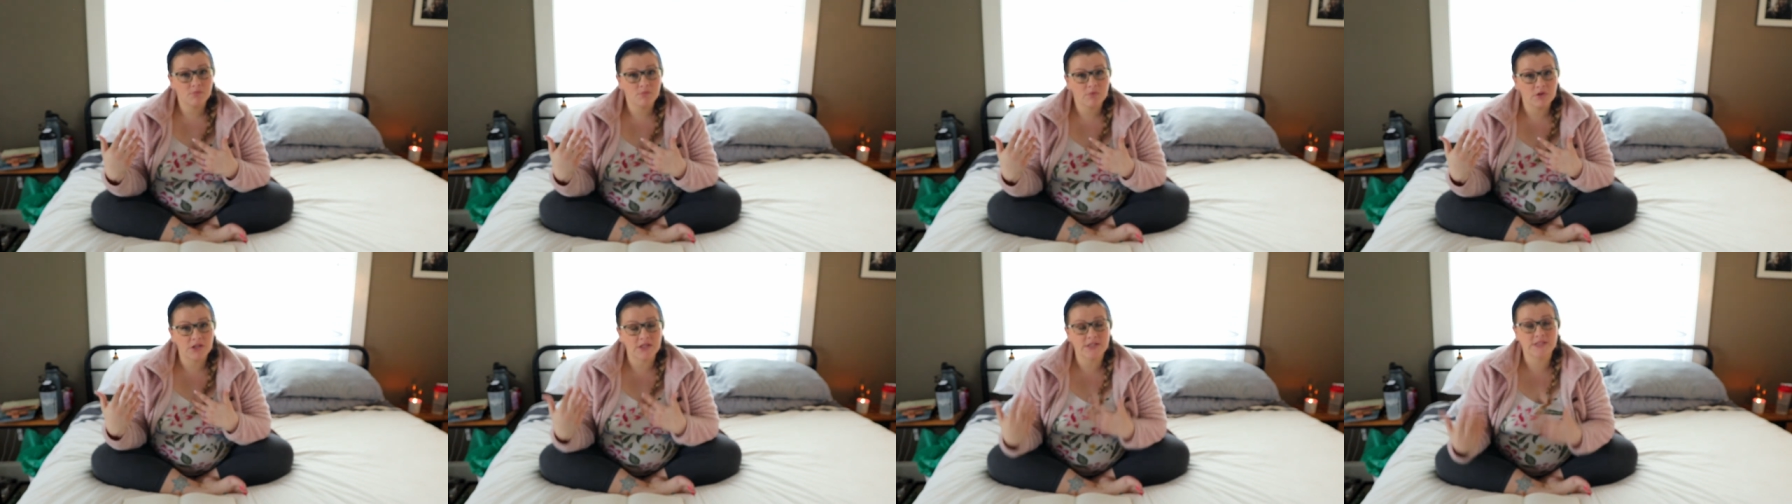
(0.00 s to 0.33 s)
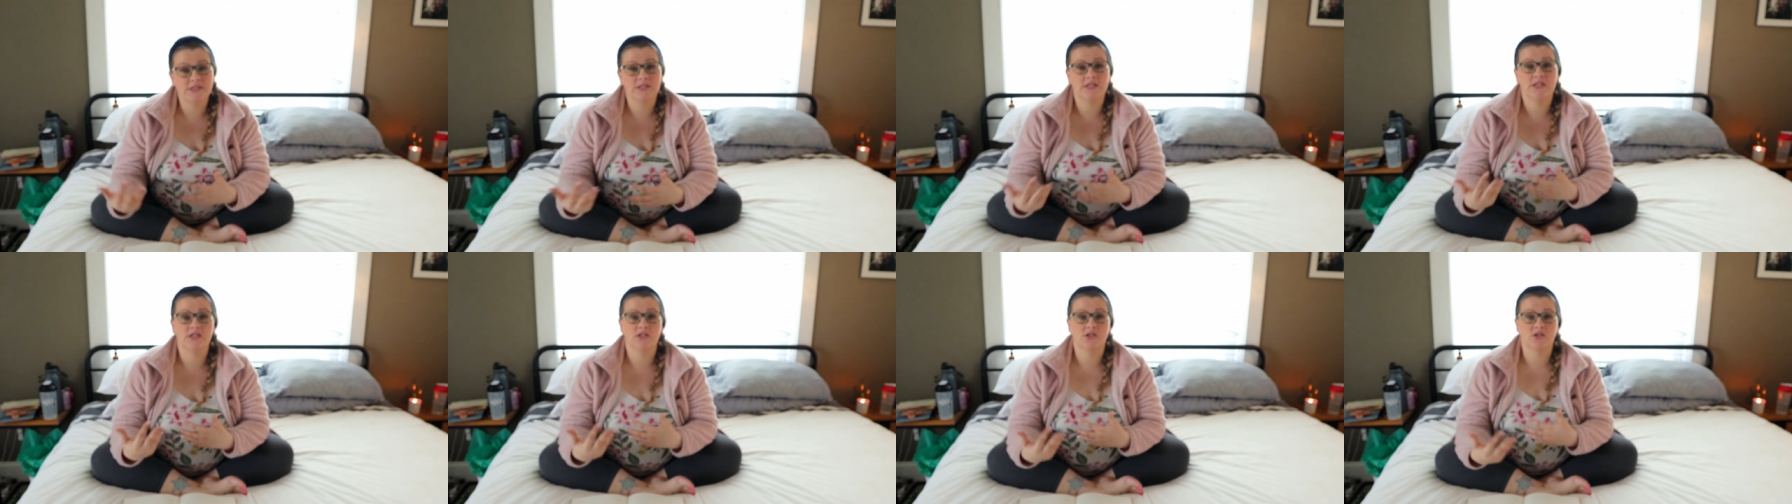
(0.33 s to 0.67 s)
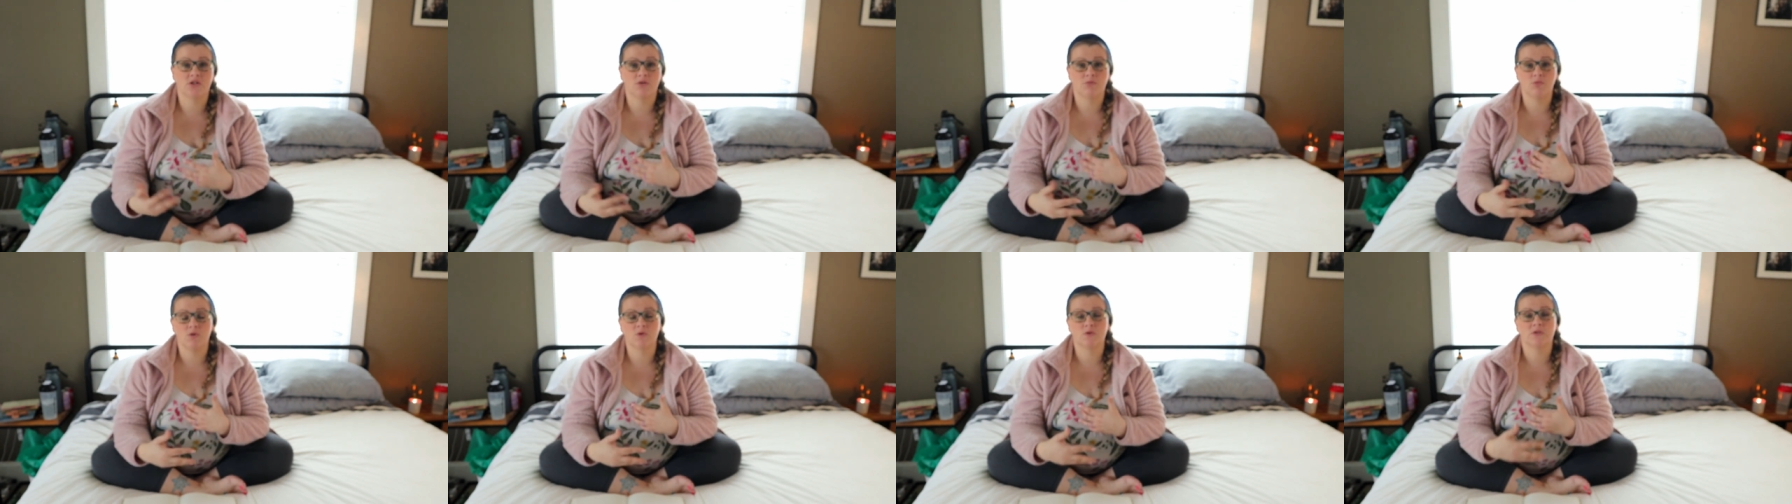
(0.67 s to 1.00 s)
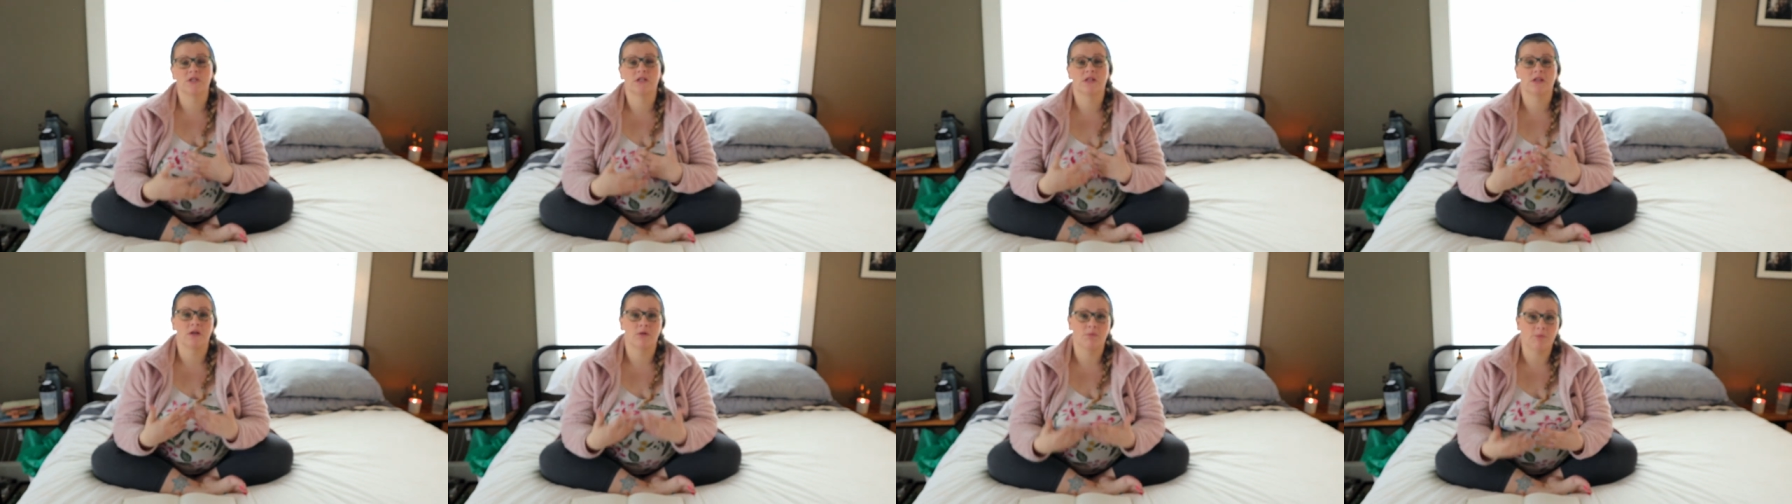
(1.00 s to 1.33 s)
listening to
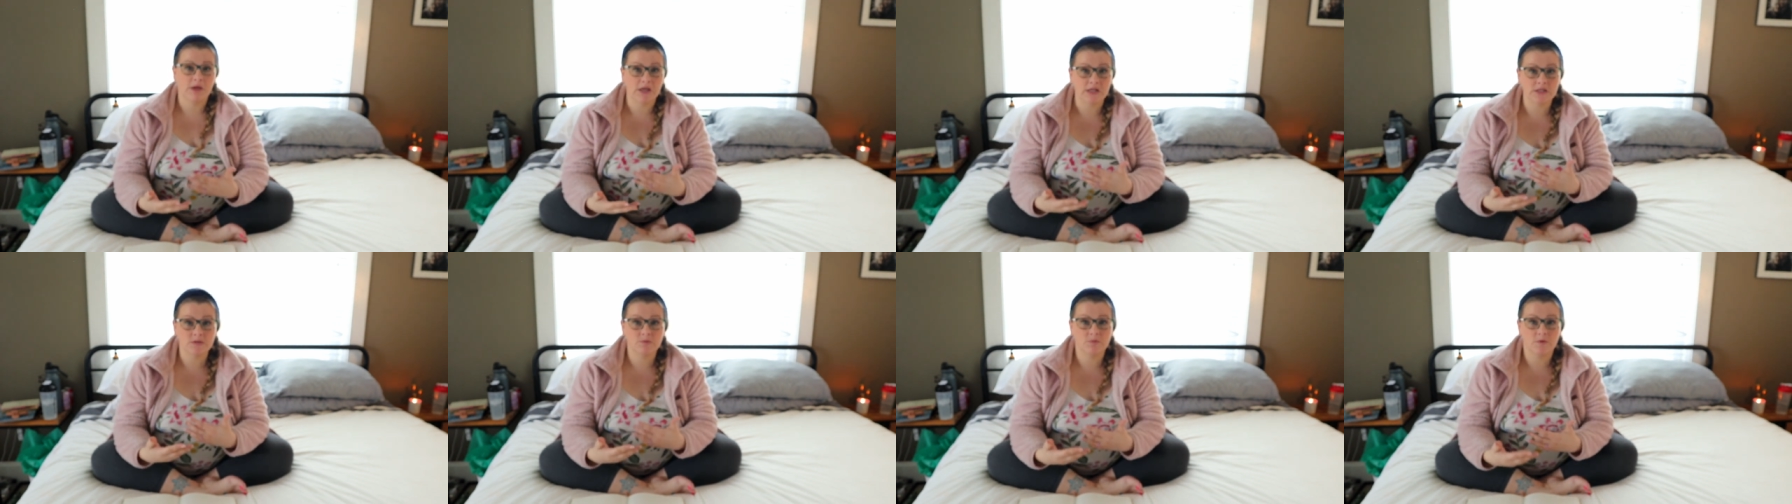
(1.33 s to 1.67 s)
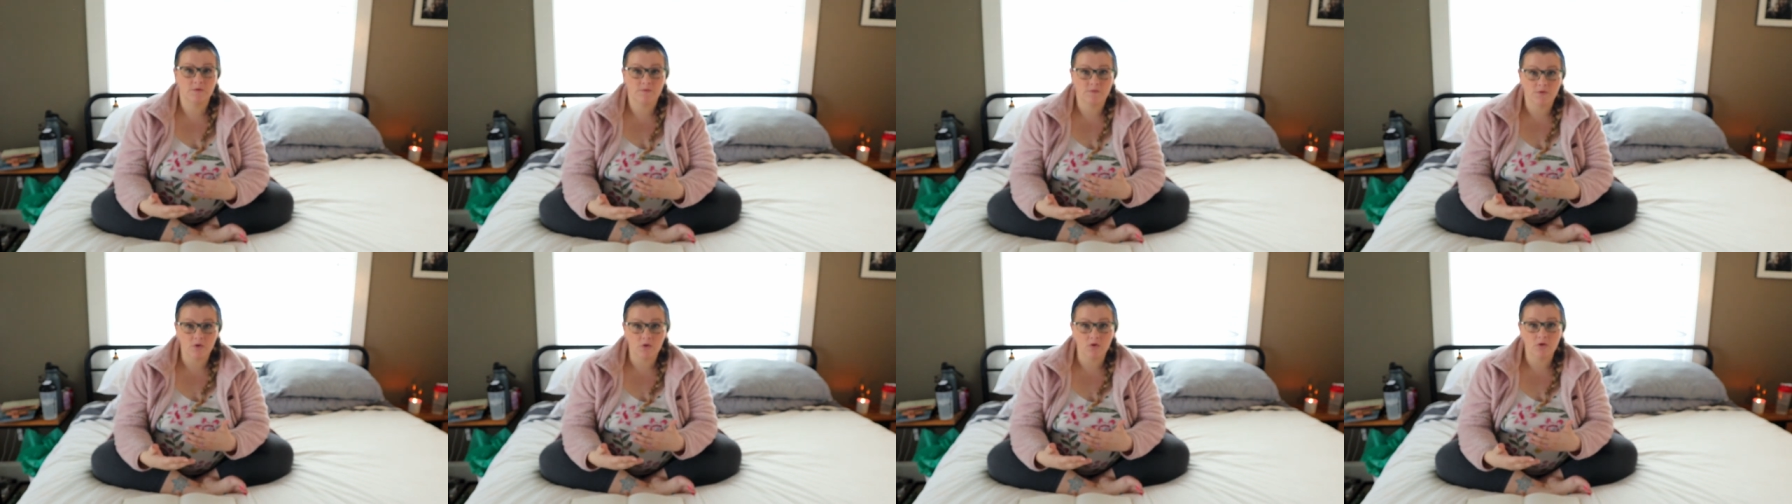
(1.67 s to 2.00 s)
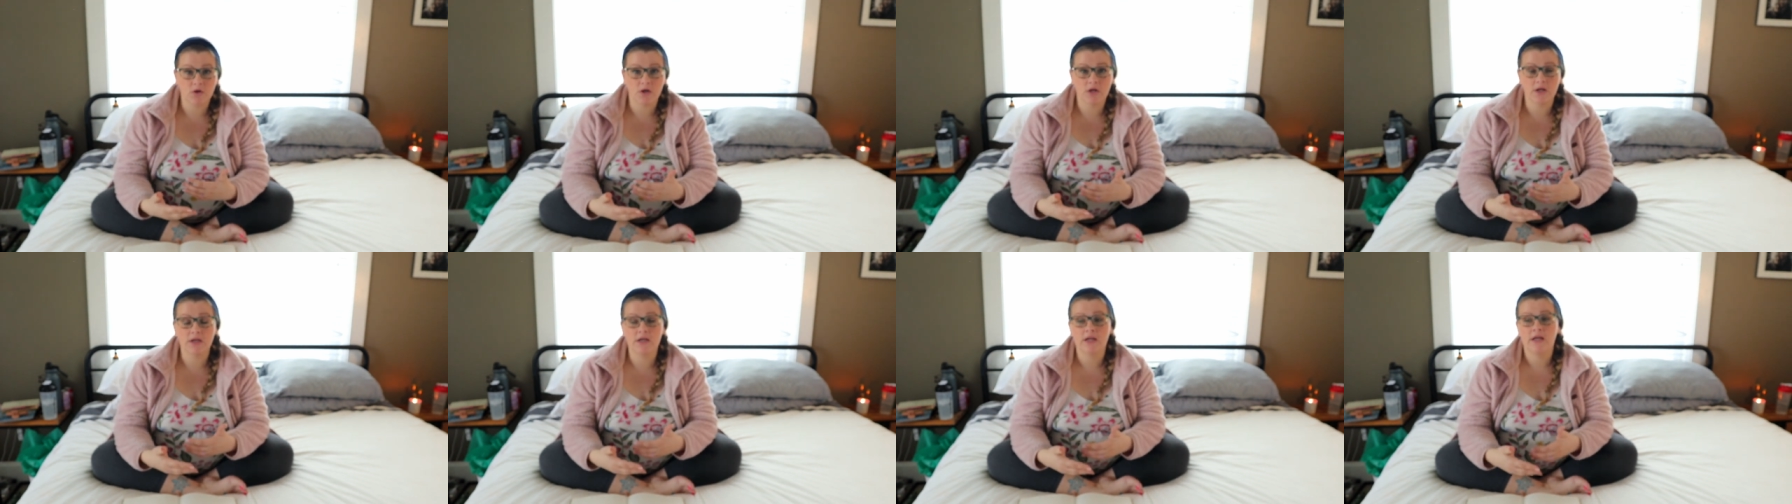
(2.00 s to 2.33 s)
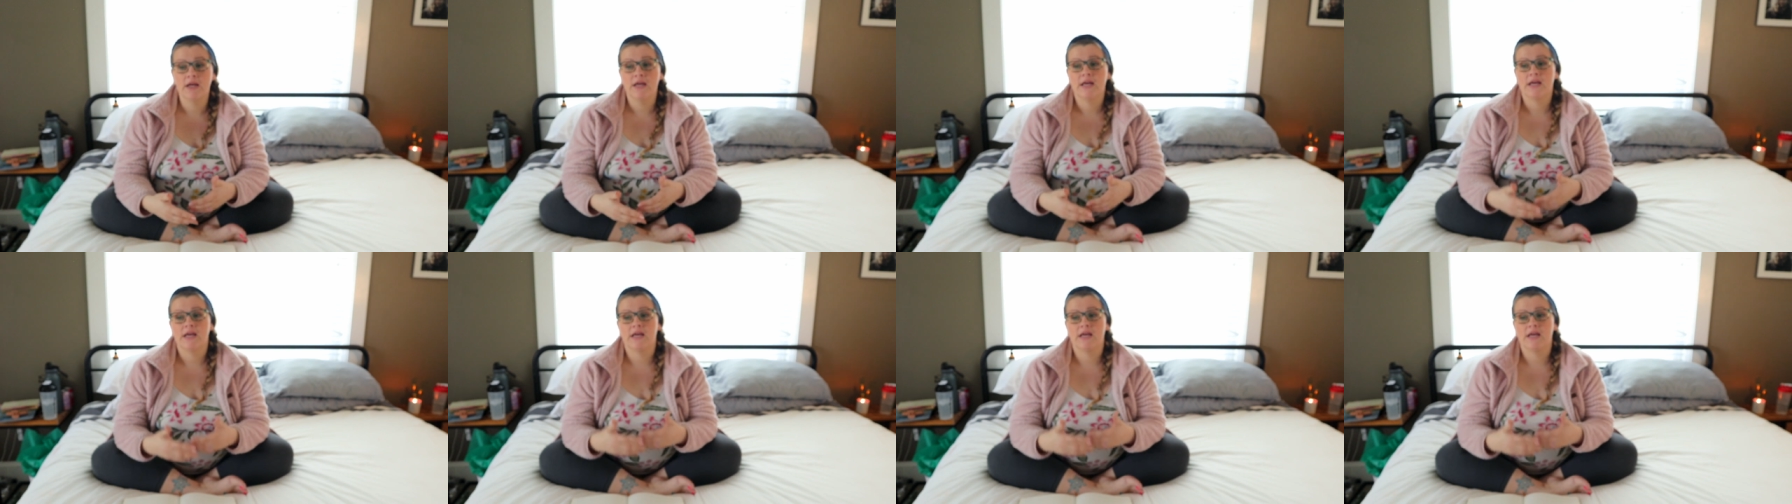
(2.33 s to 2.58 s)
music that makes me feel good.